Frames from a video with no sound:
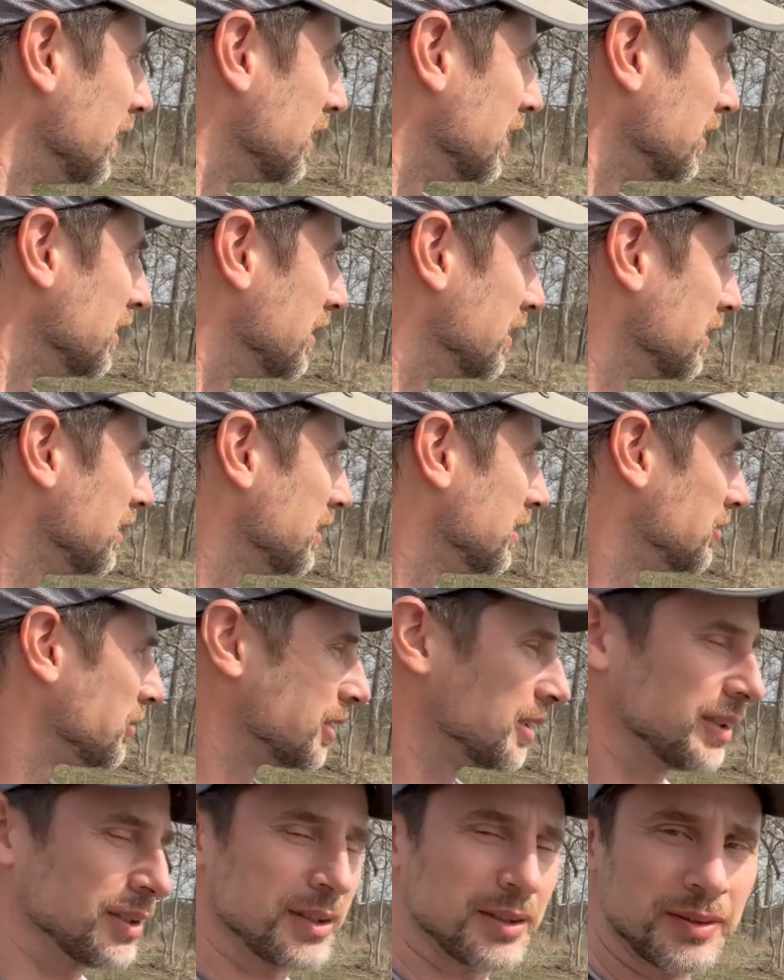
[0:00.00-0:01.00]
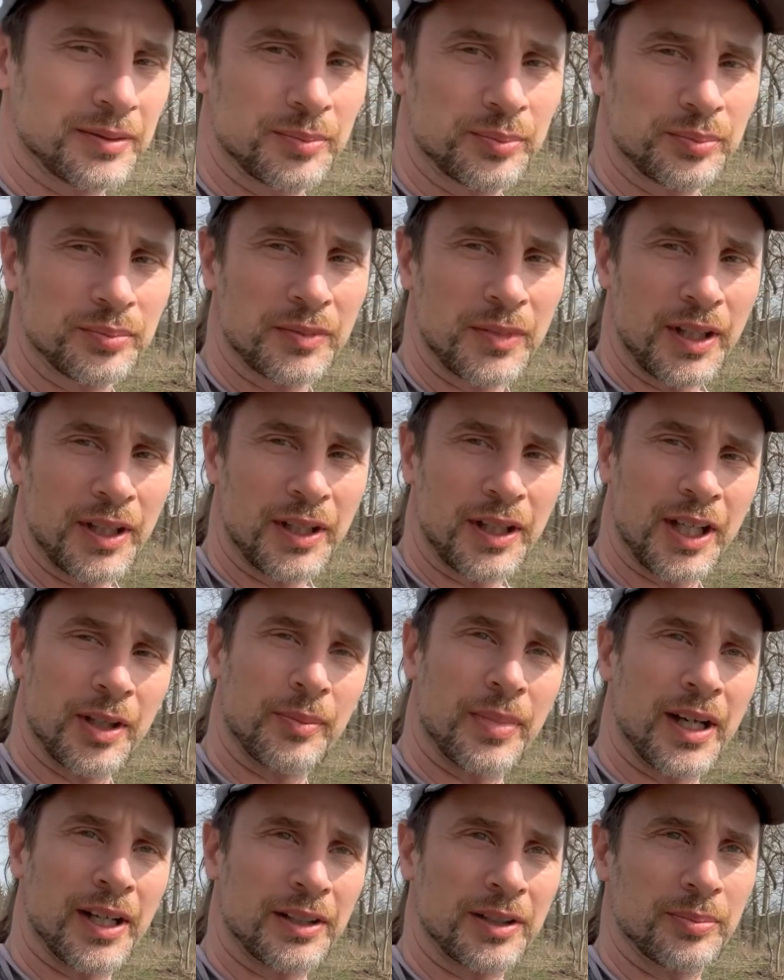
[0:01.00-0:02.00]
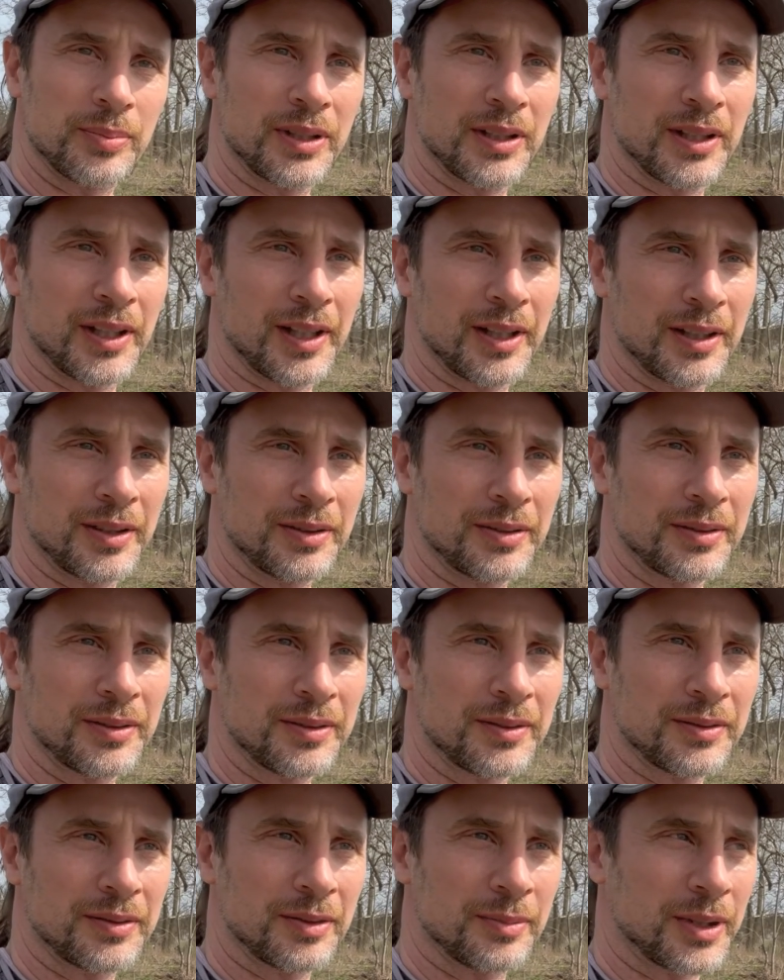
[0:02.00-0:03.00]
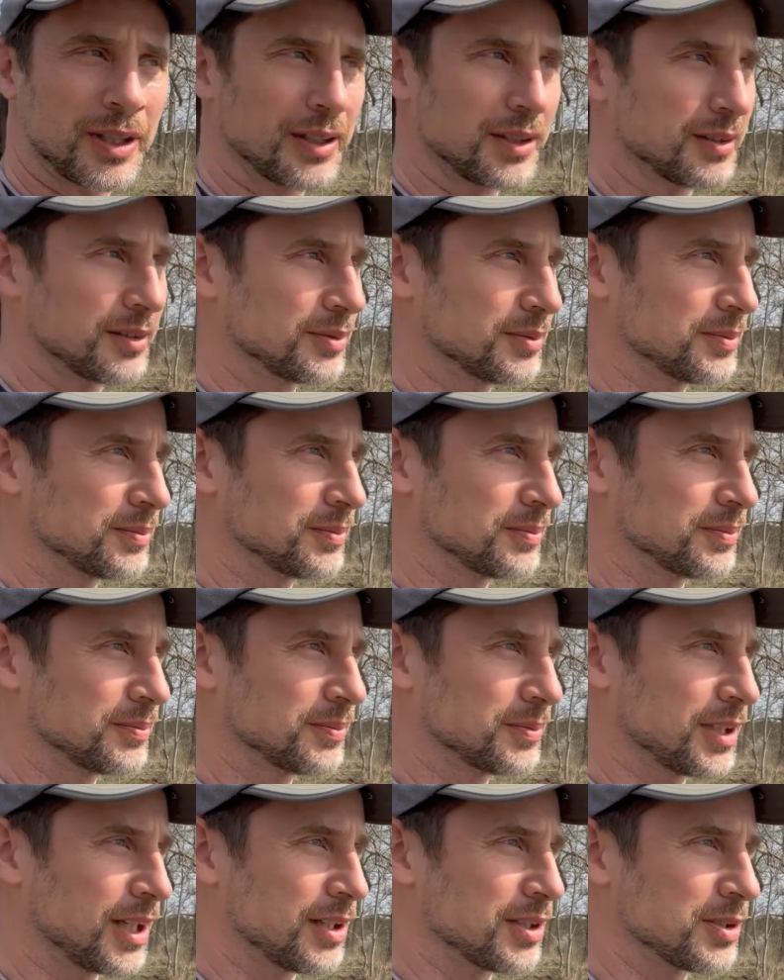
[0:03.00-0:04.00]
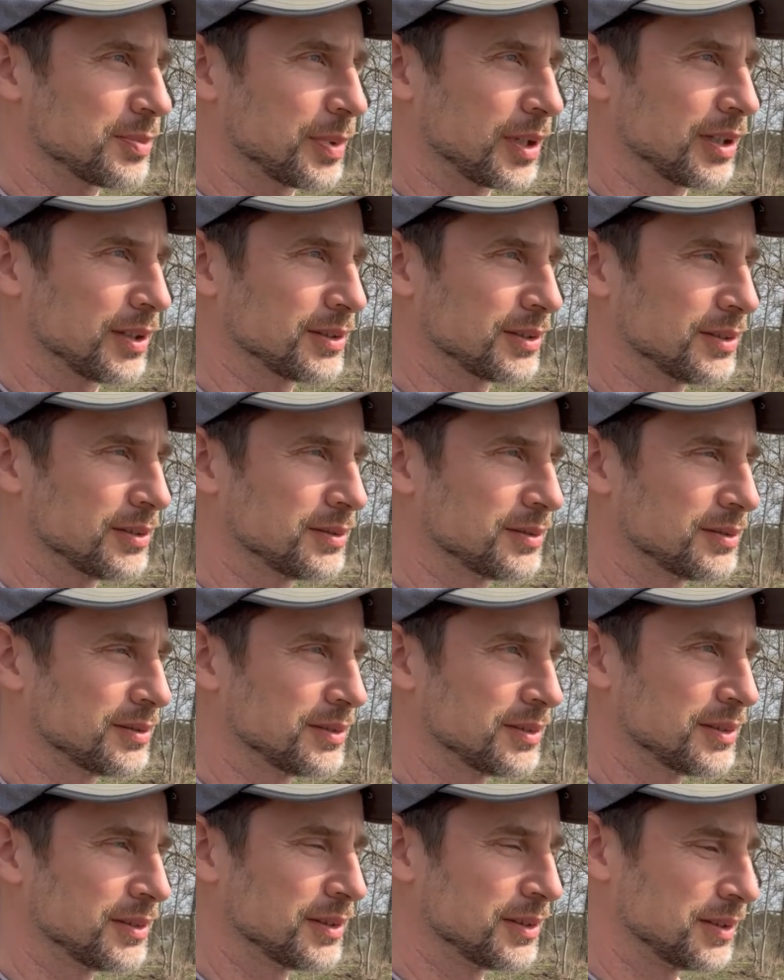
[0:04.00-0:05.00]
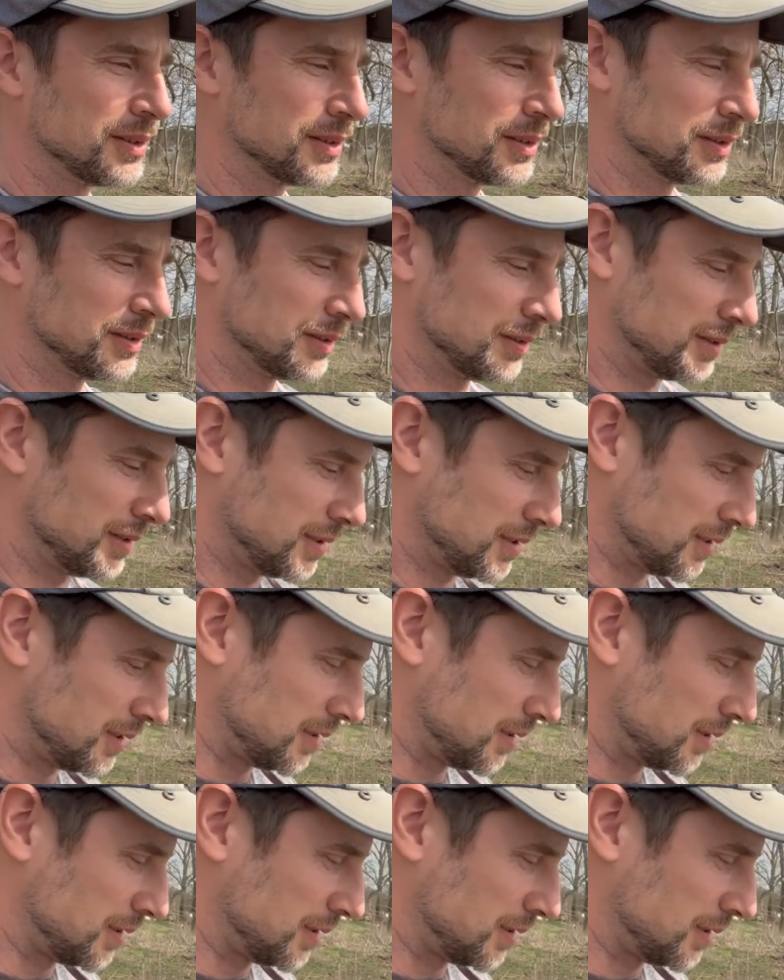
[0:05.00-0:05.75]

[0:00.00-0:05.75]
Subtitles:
Anyway, I'm gonna head back to PA where my car is parked, and